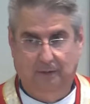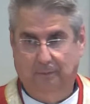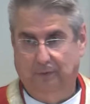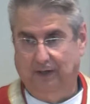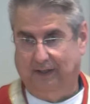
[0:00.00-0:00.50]

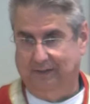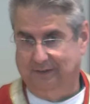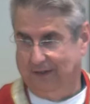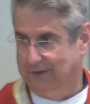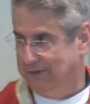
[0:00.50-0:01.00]
But I can
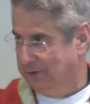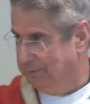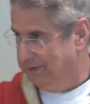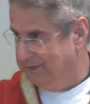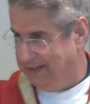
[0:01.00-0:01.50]
tell you there have
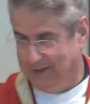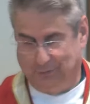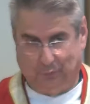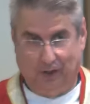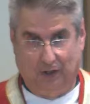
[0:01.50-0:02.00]
been days
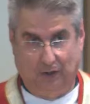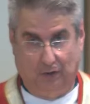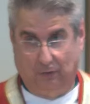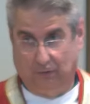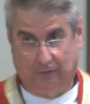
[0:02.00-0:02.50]
where I
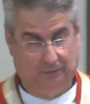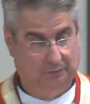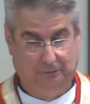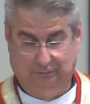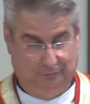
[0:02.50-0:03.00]
go,
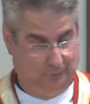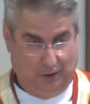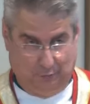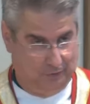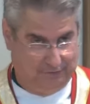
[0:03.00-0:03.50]

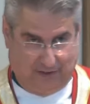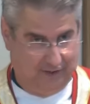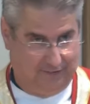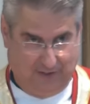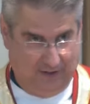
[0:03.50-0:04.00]
what was I
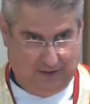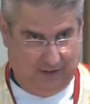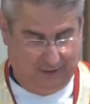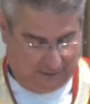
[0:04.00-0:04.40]
thinking?